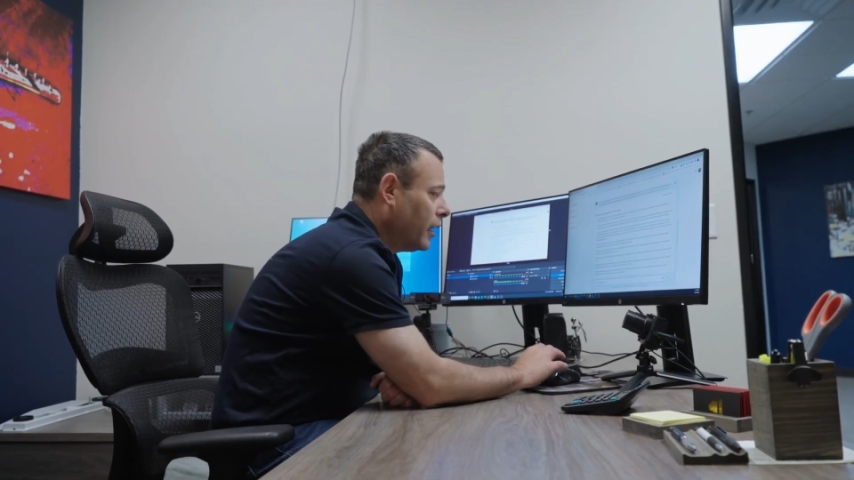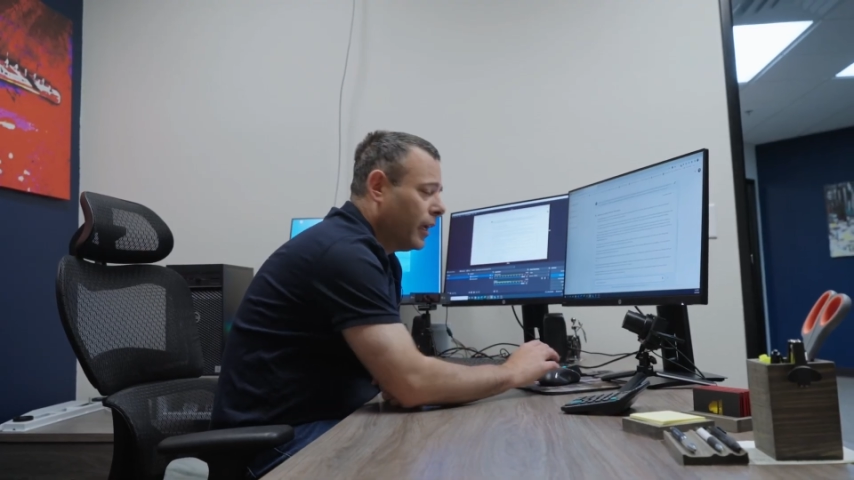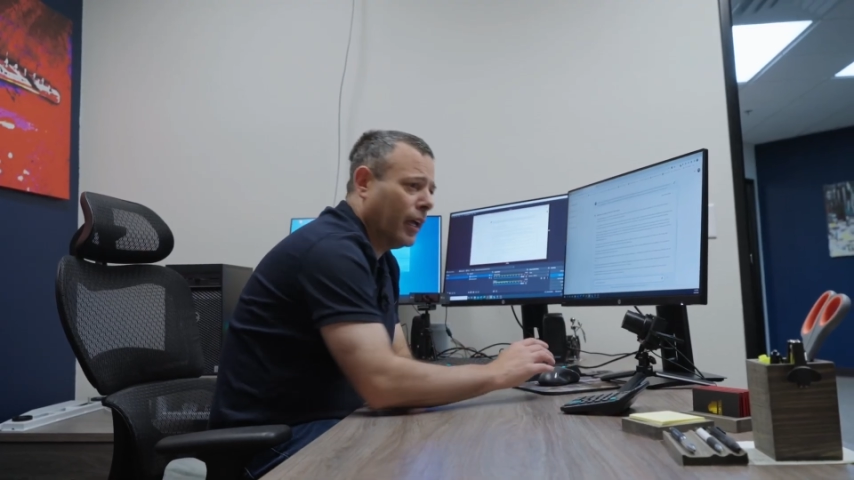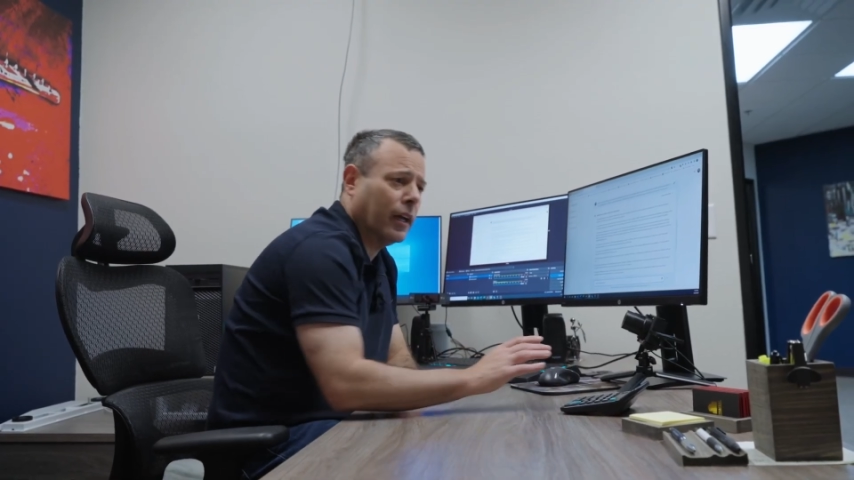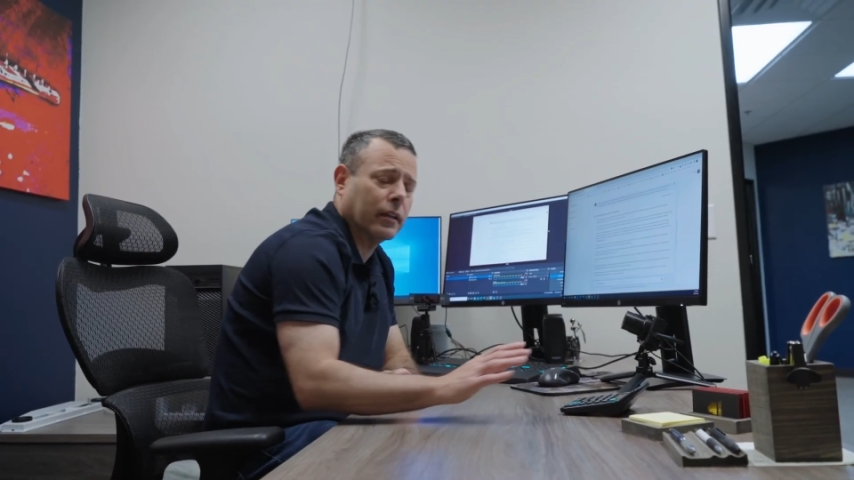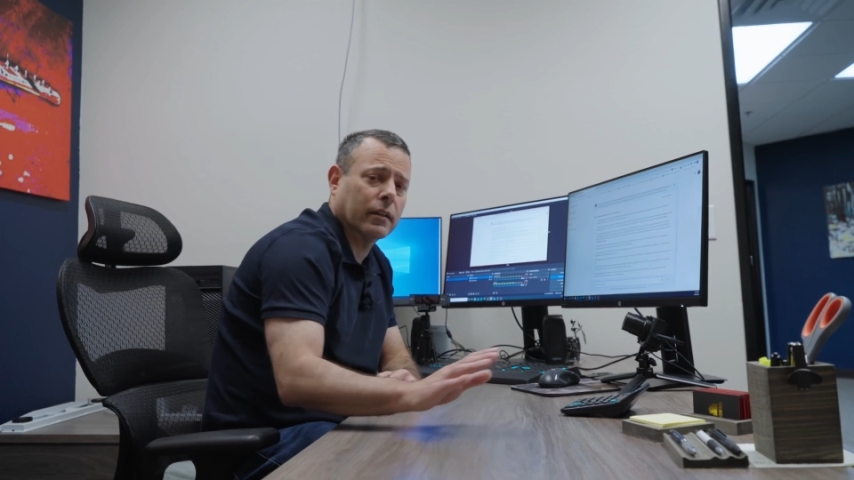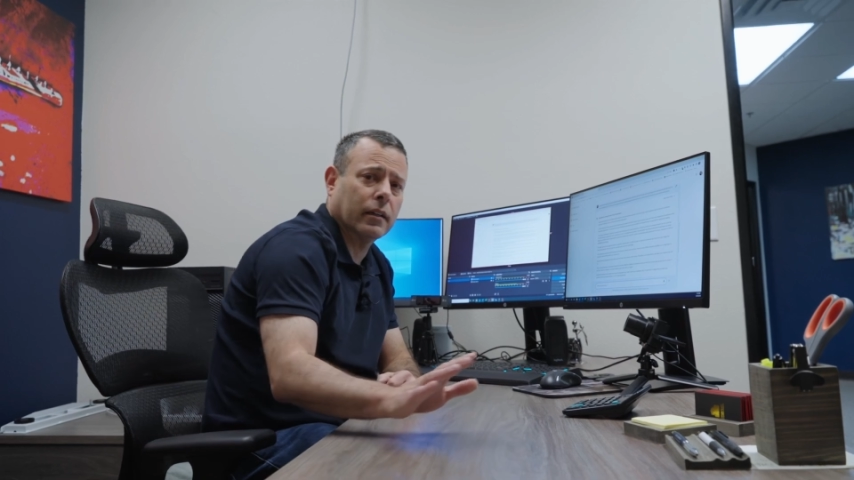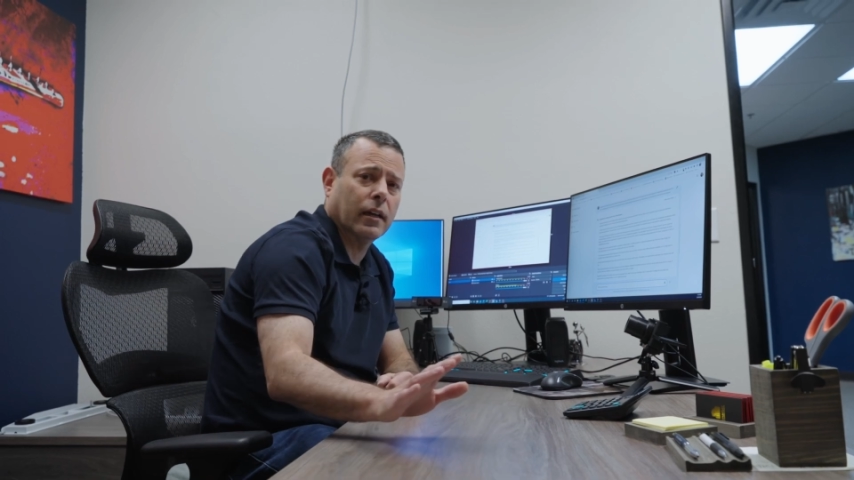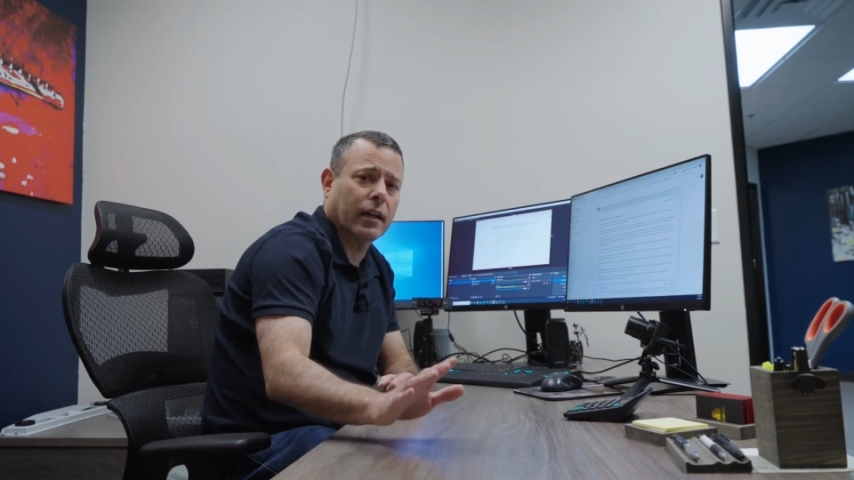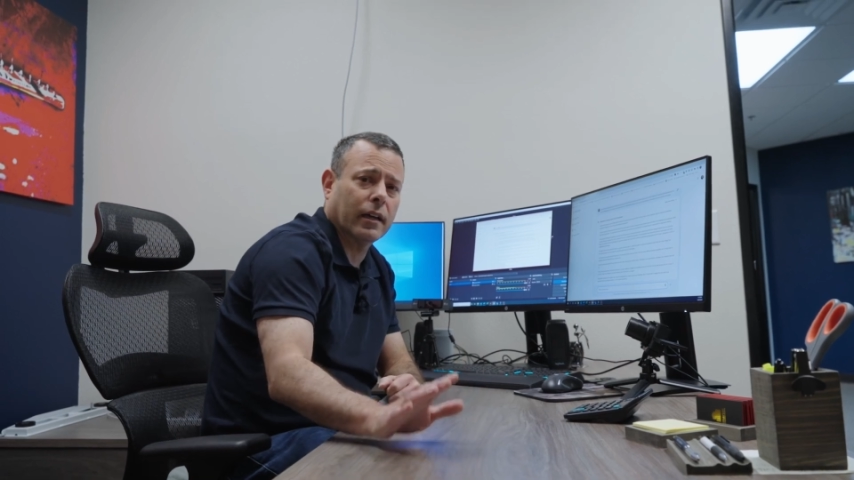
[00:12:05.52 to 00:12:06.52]
And
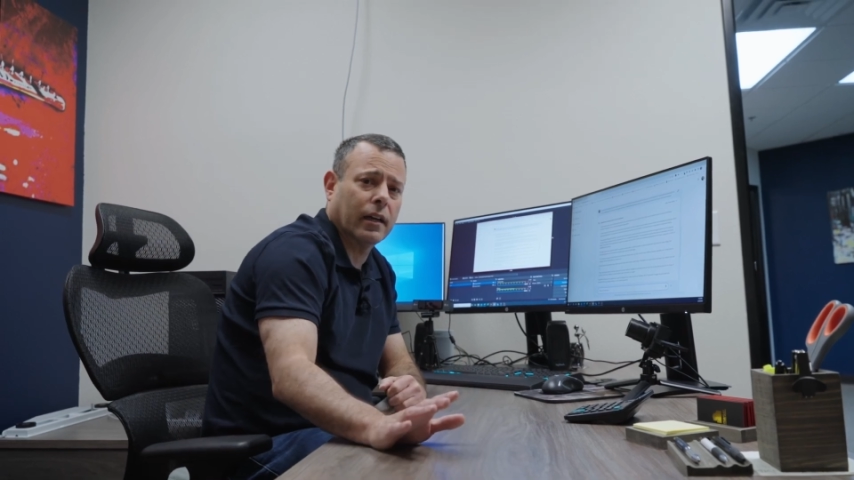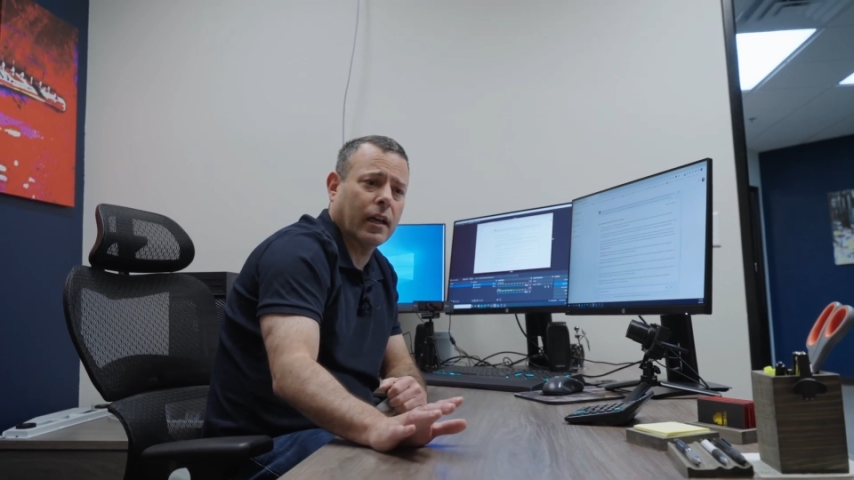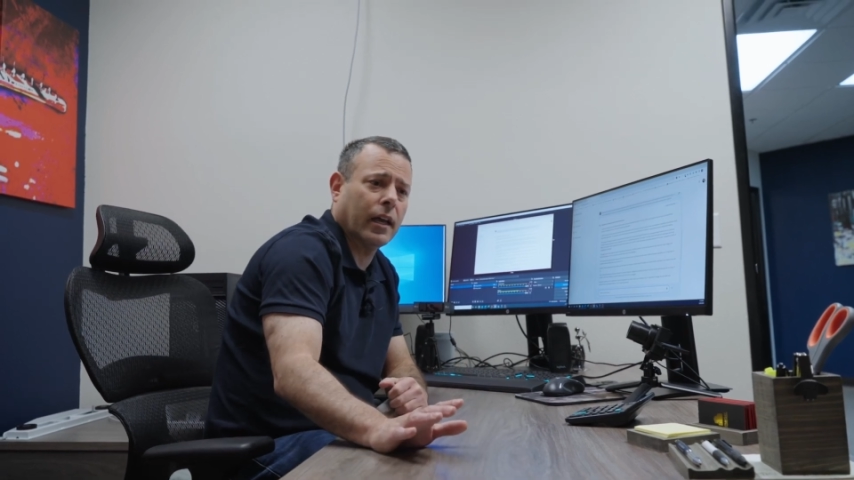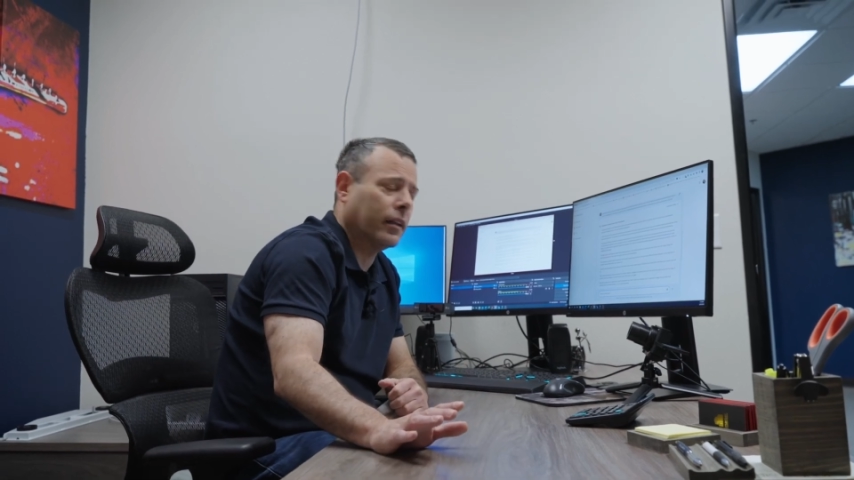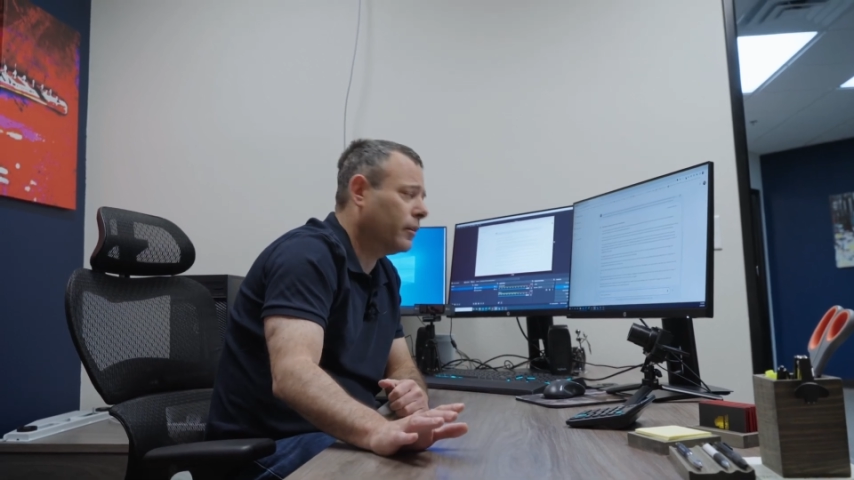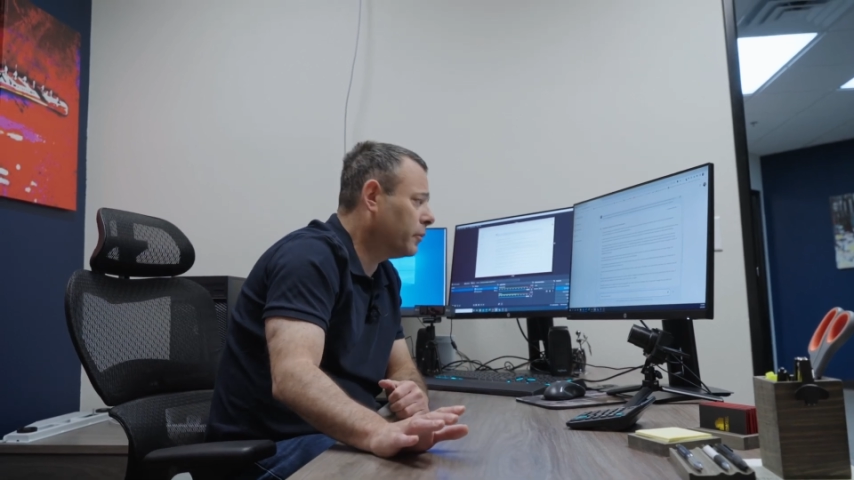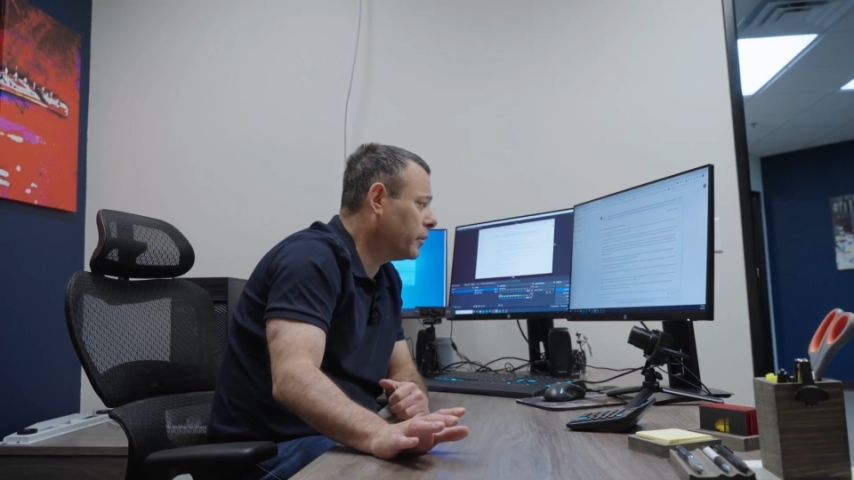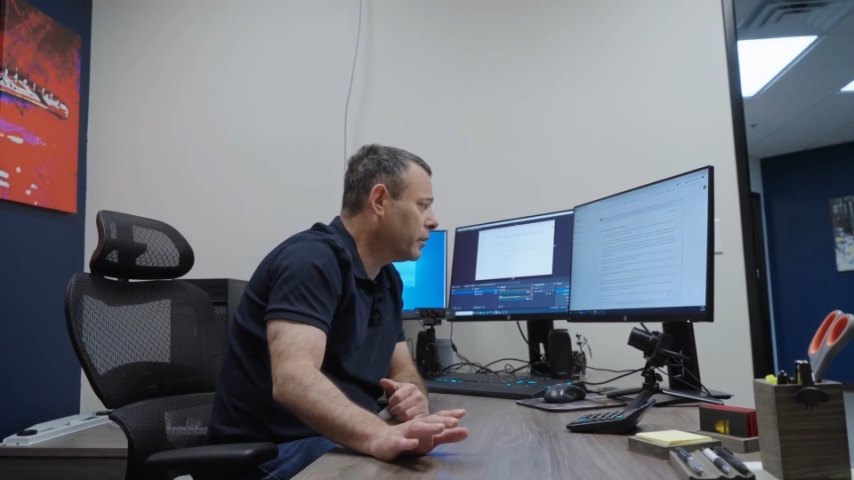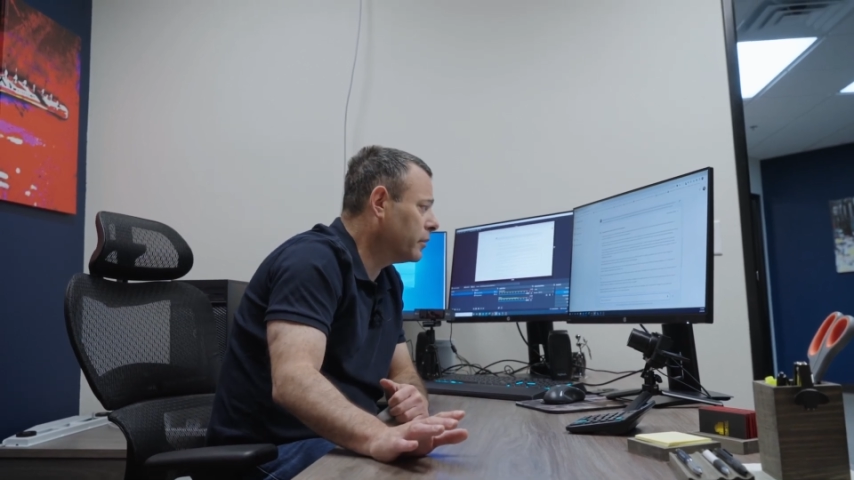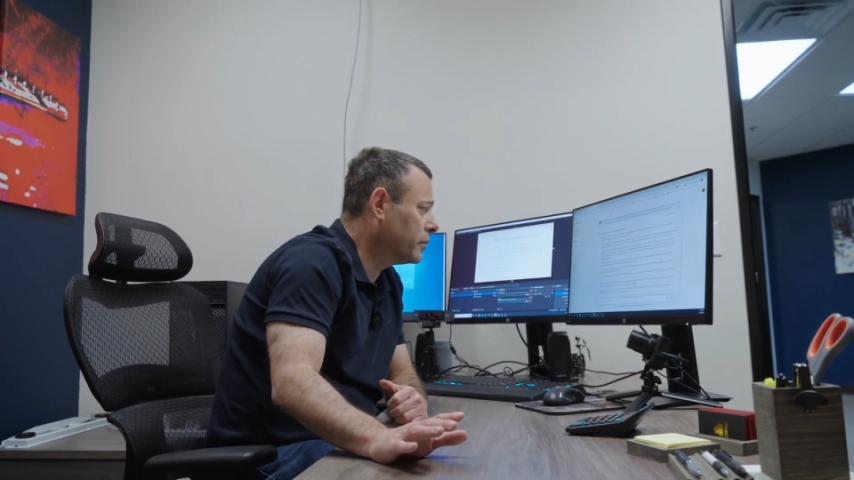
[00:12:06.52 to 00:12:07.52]
what